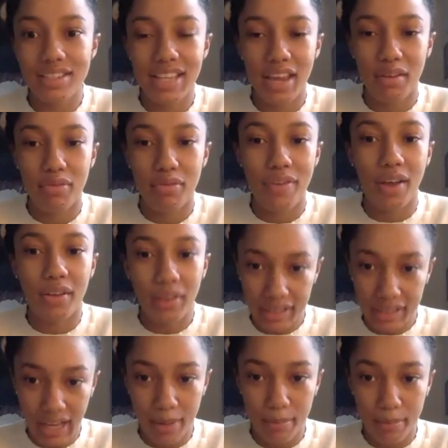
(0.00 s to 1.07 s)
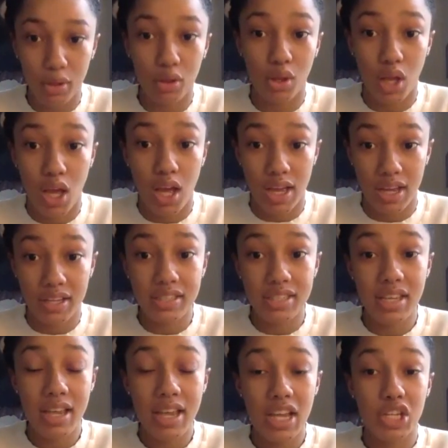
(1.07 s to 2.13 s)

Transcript: just like felt like I belonged